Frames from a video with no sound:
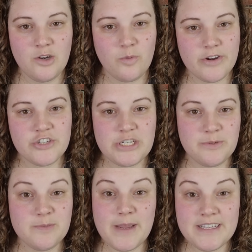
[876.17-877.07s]
where she
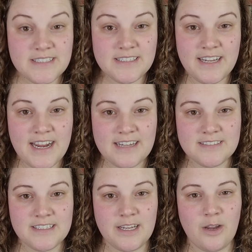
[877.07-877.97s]
was basically
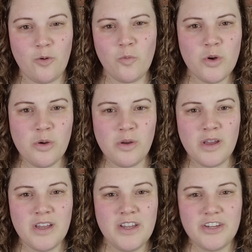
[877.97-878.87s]
asking,
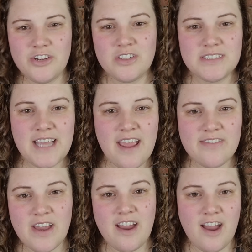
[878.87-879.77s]
"Well, you're
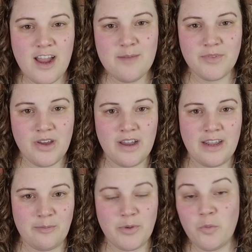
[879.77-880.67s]
saying that I'm
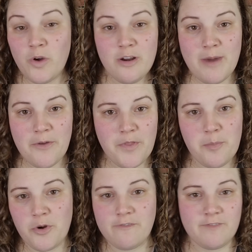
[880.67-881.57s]
lying, but what about the
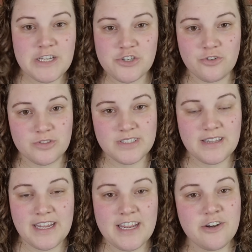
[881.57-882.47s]
professionals
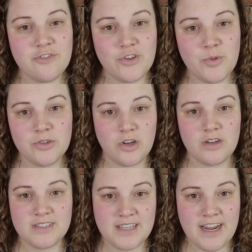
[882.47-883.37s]
that they interview
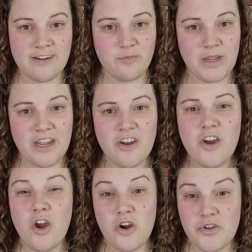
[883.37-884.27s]
alongside of me?
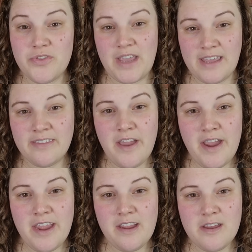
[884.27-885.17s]
Are they
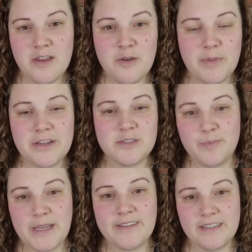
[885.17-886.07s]
lying? Because
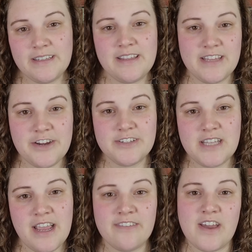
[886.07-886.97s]
basically they're
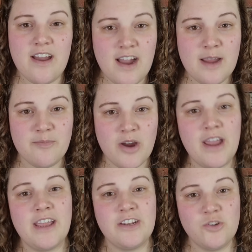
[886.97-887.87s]
saying that I'm
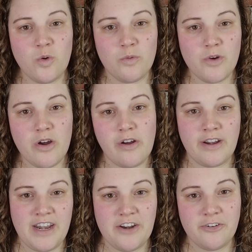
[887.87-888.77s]
right and you're wrong,
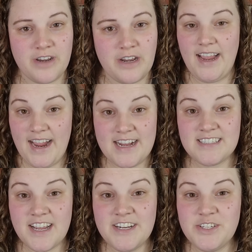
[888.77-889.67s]
neener neen.
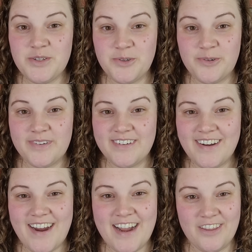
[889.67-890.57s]
As I do,
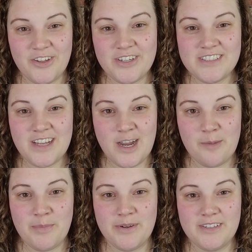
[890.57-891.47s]
I looked
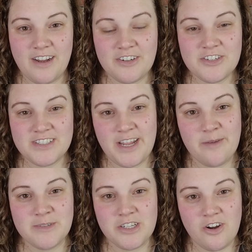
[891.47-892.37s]
up Dr.
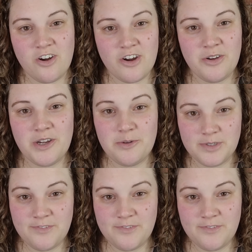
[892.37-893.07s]
Sam DeCaro, who was